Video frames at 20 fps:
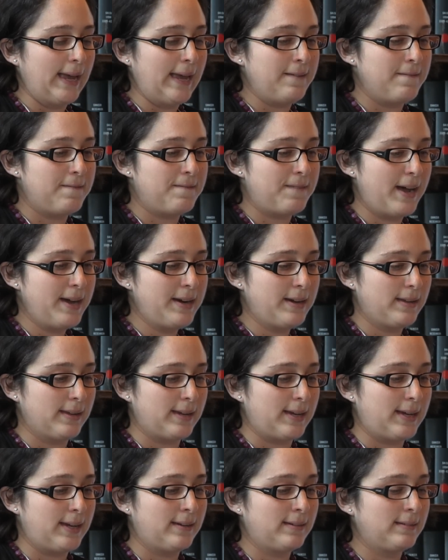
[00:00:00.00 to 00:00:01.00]

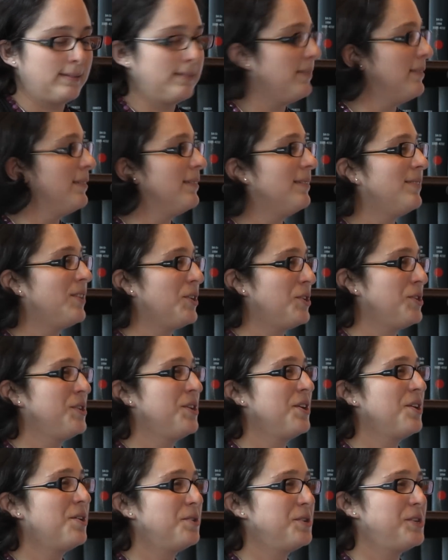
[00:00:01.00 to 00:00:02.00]
finally, there's the
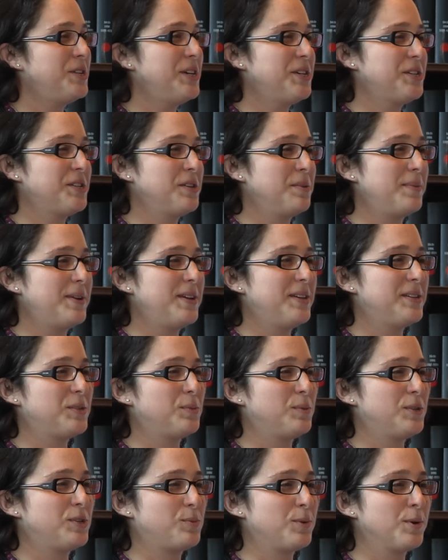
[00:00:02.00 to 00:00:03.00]
negotiation piece,
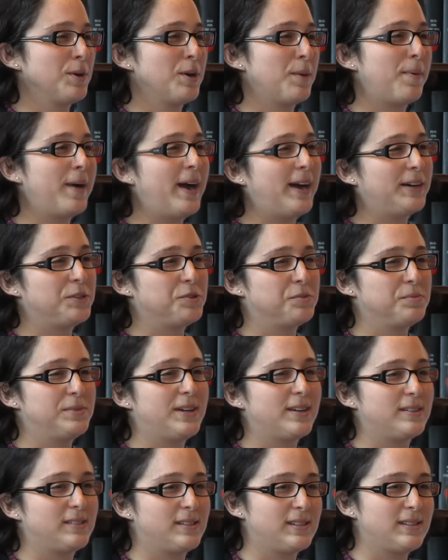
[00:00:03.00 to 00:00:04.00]
which we're going to practice when we
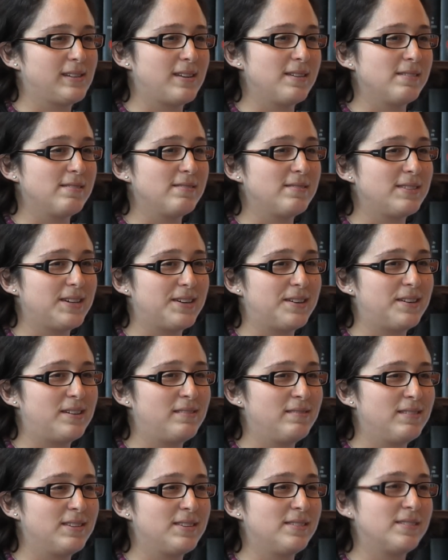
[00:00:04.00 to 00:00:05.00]
get to skills here.
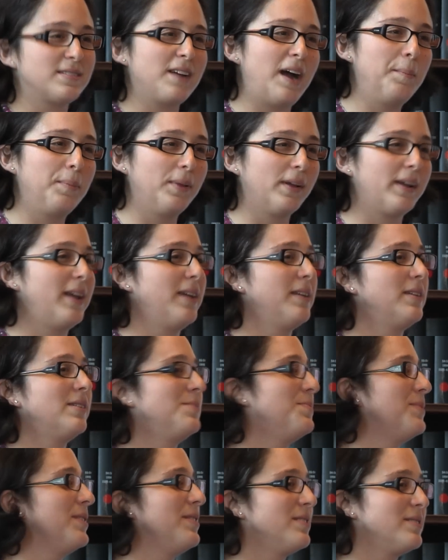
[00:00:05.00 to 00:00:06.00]
This is
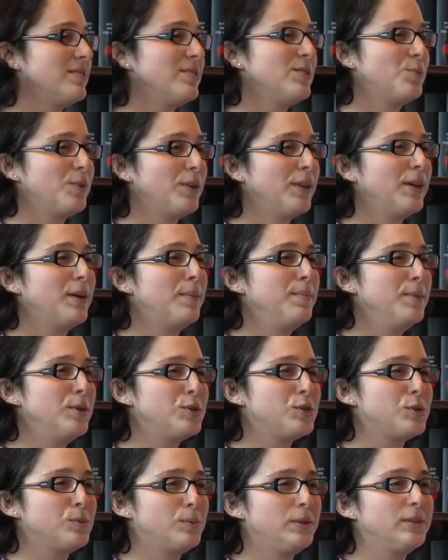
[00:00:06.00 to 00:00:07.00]
complicated, but this is really a
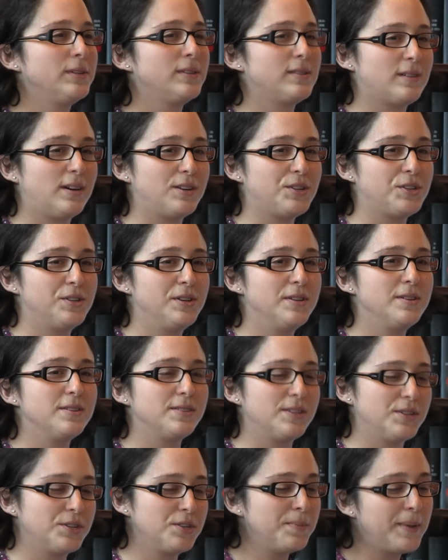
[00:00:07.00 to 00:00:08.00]
mutual discussion and
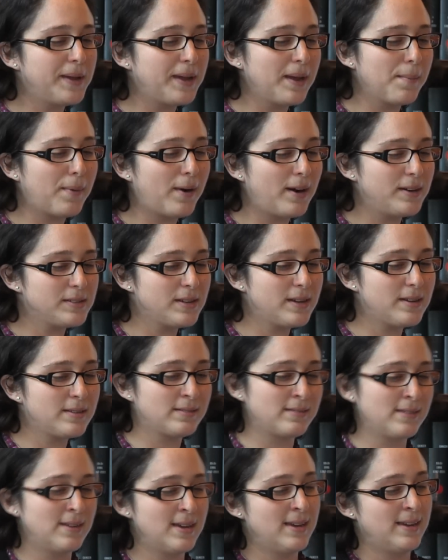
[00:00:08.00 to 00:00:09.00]
decision-making
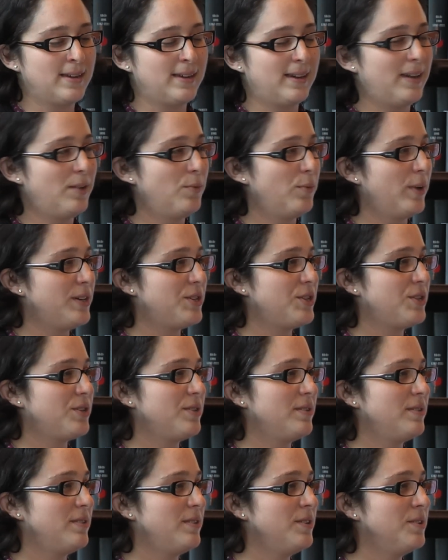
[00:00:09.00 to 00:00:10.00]
process in which
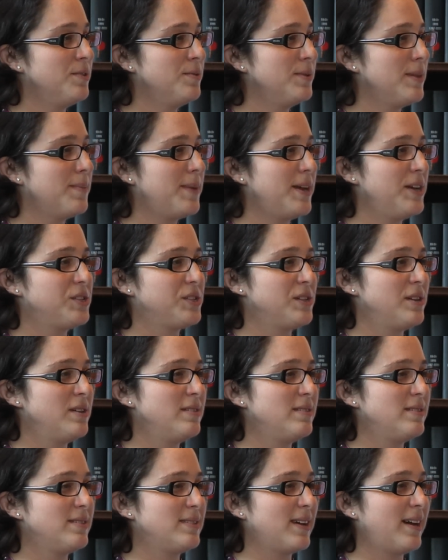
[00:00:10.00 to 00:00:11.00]
you and the
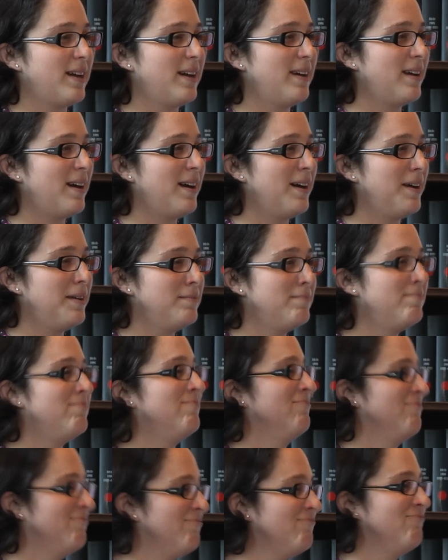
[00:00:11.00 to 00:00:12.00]
patient decide on
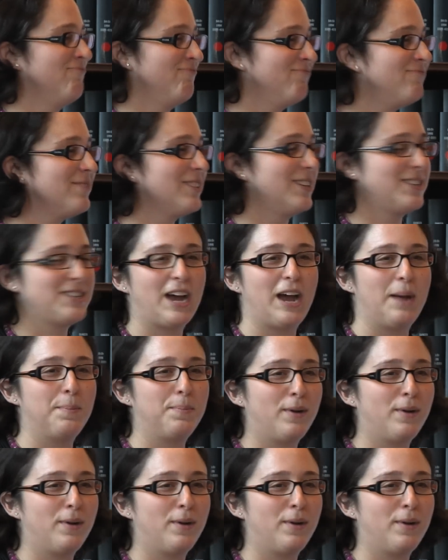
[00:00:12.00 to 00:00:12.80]
the top